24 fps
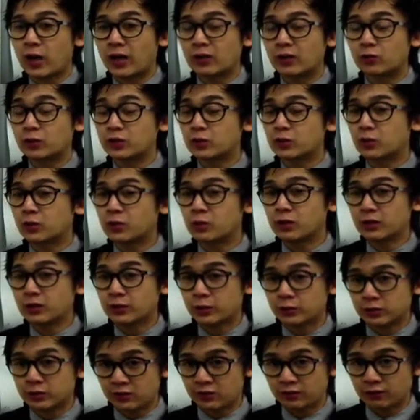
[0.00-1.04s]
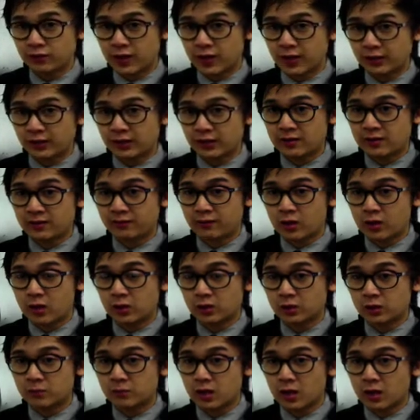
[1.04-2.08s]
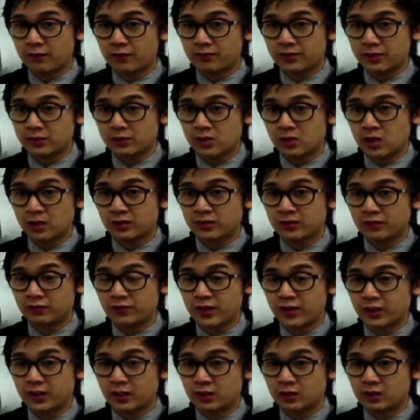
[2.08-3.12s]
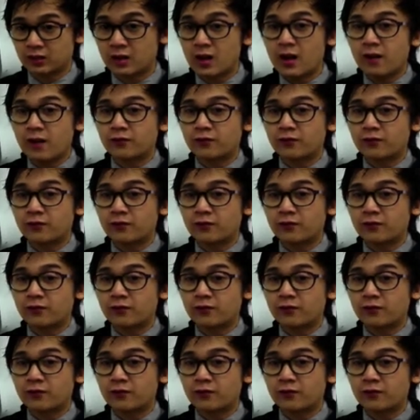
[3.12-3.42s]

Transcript: which we will use in finding the volume of the solid figure